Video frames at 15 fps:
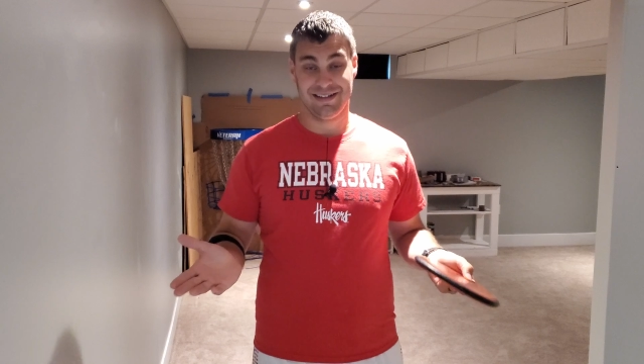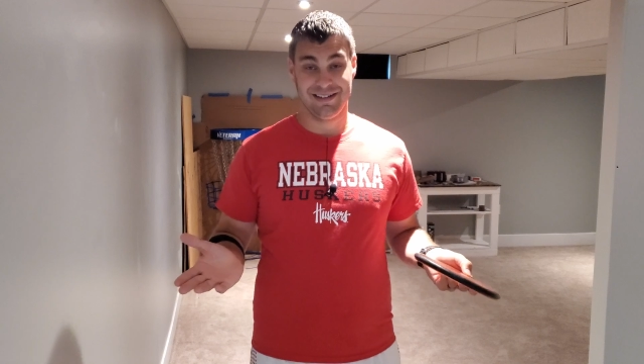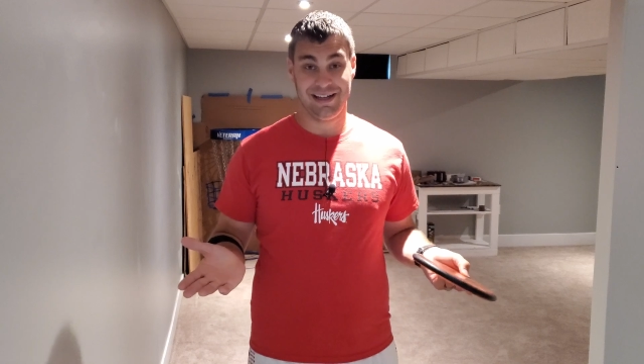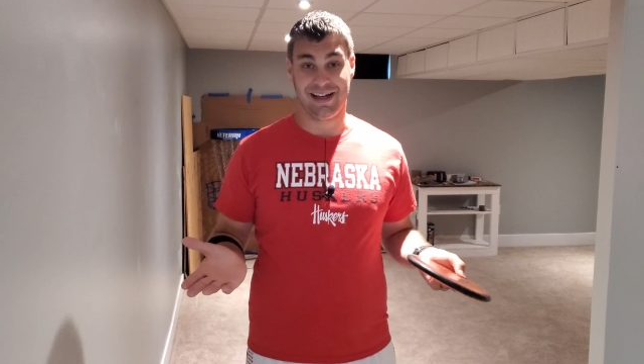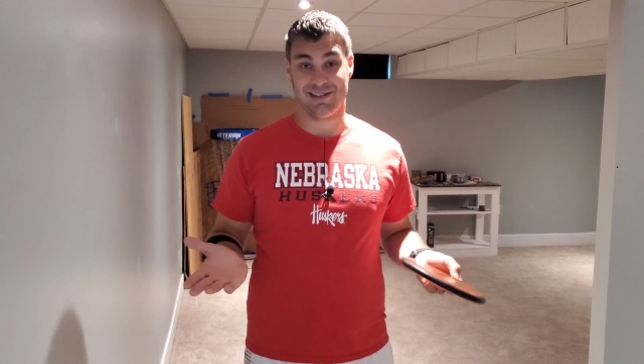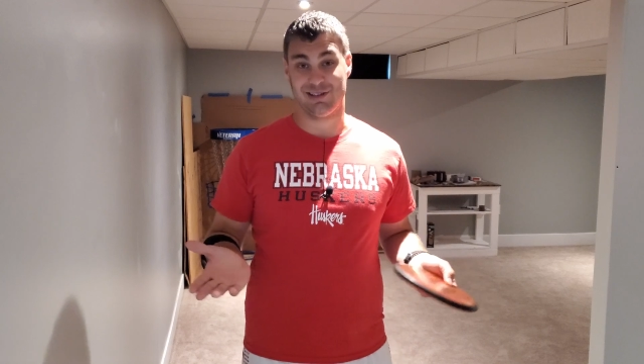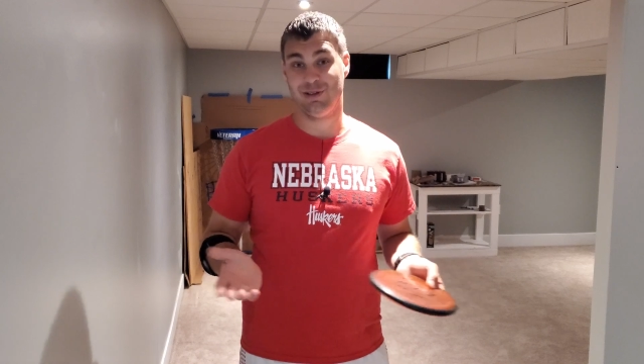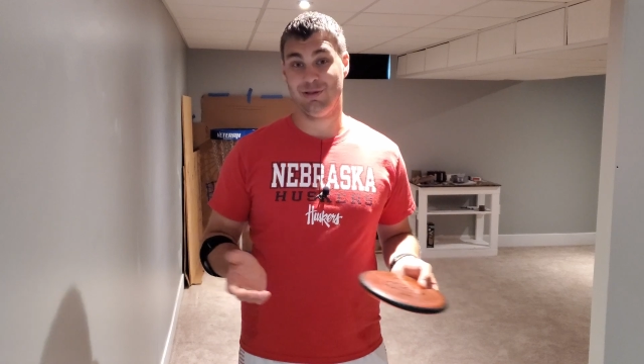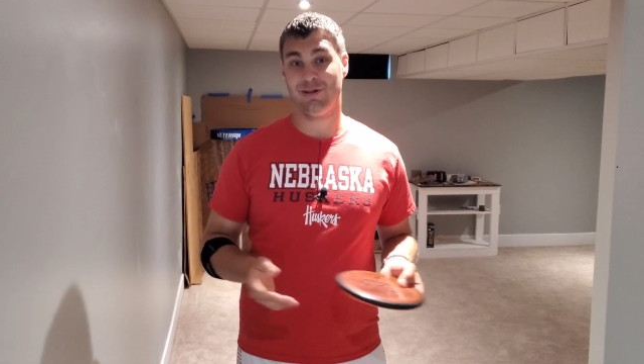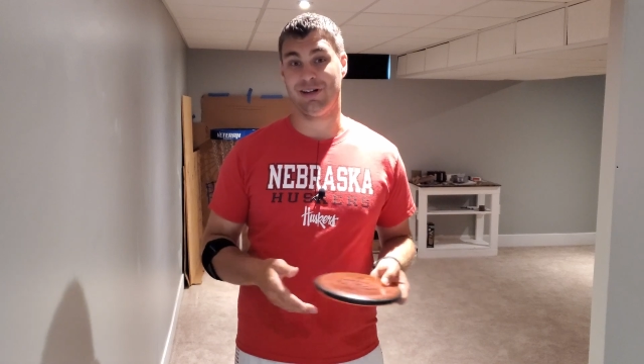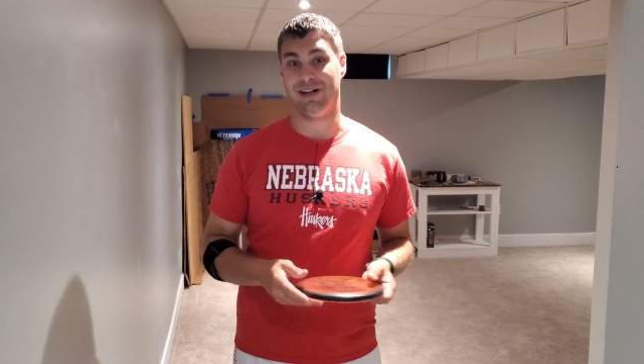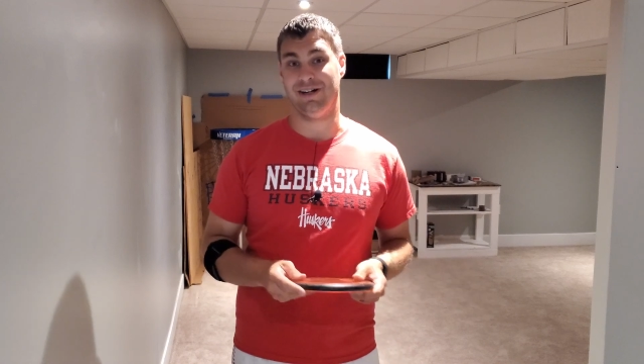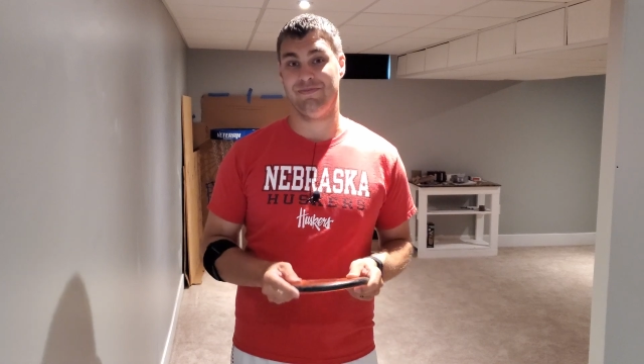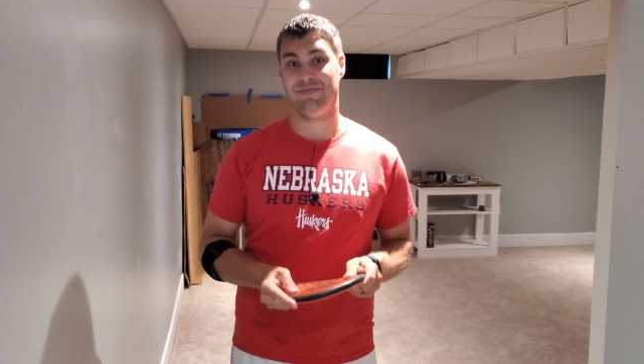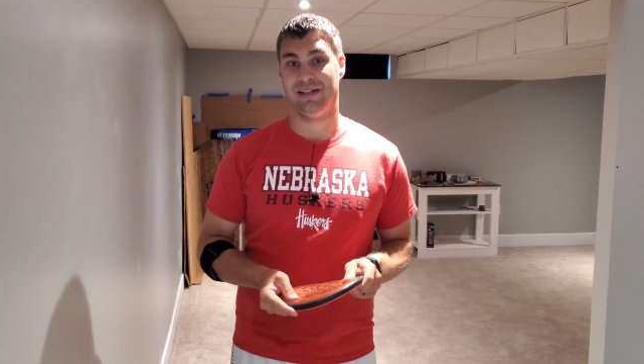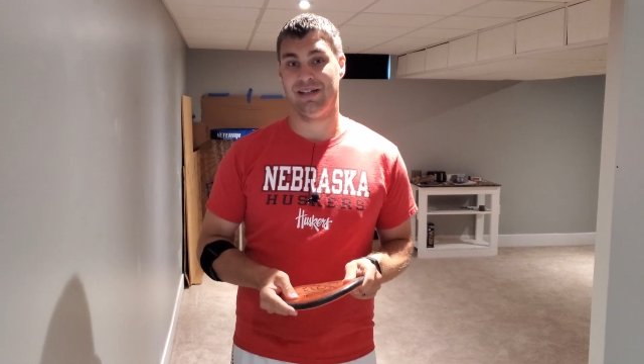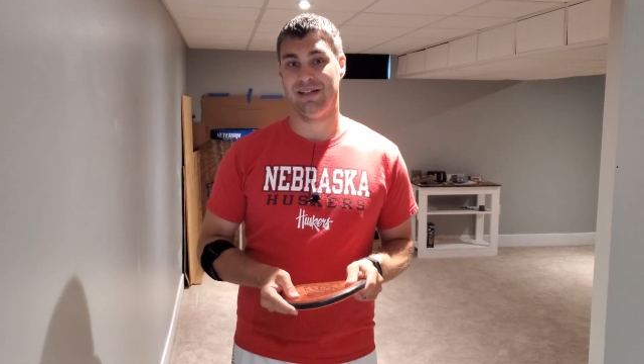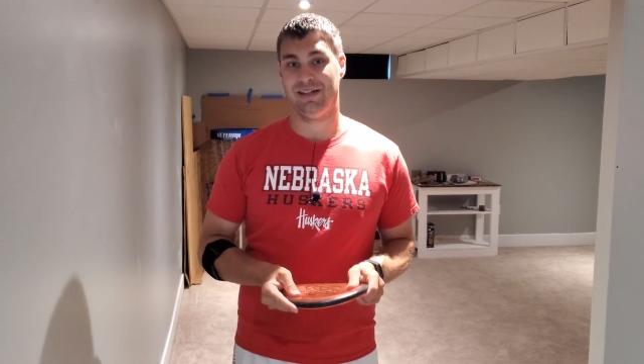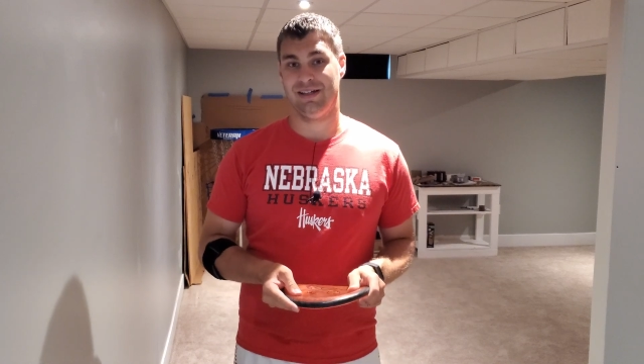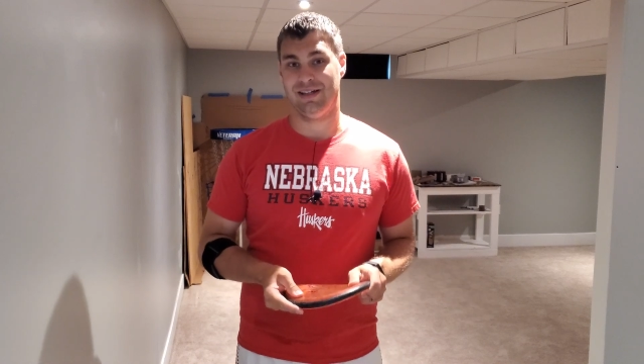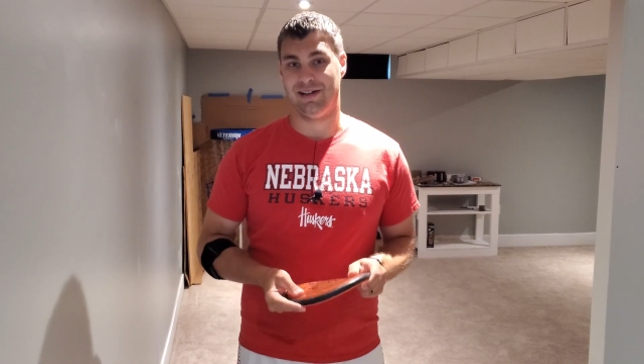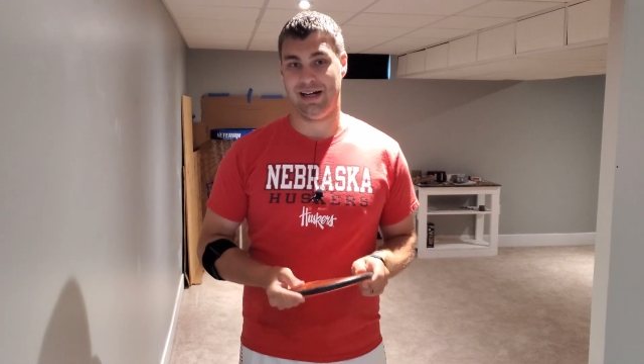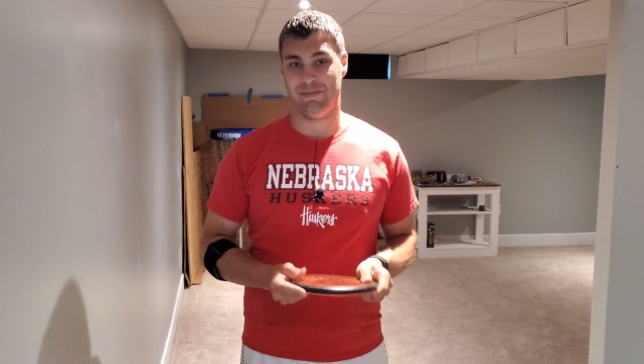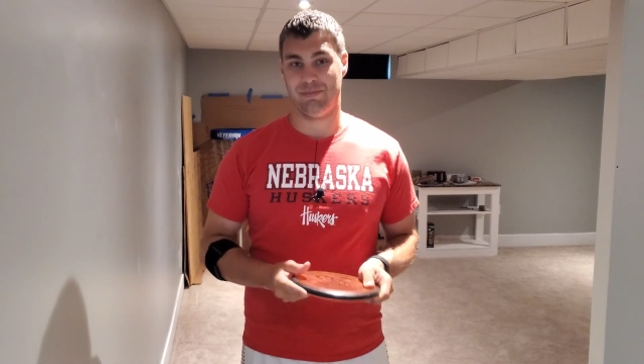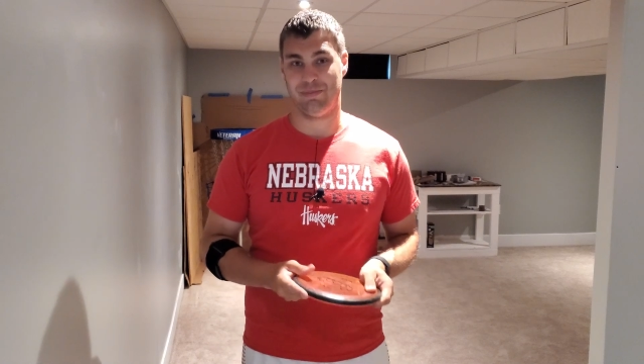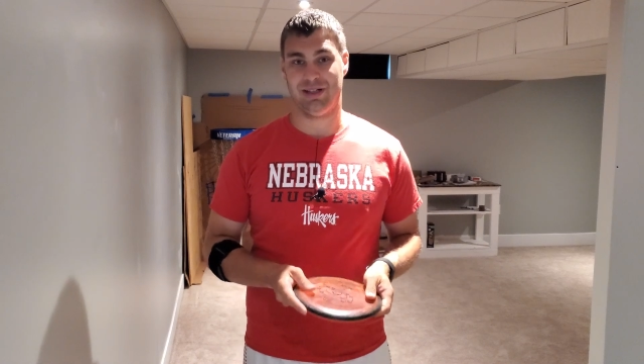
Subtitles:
Yes, you are. All right,